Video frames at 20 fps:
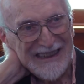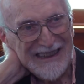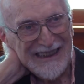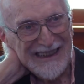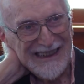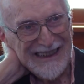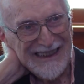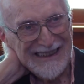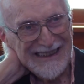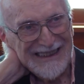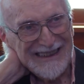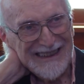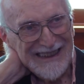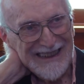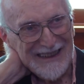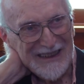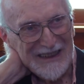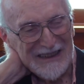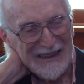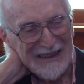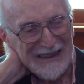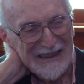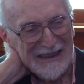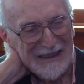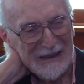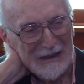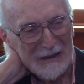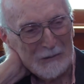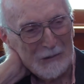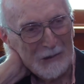uh,
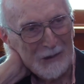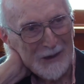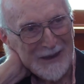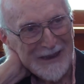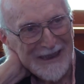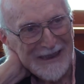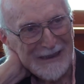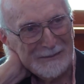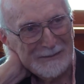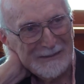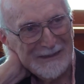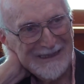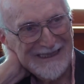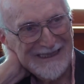uh, in wartime.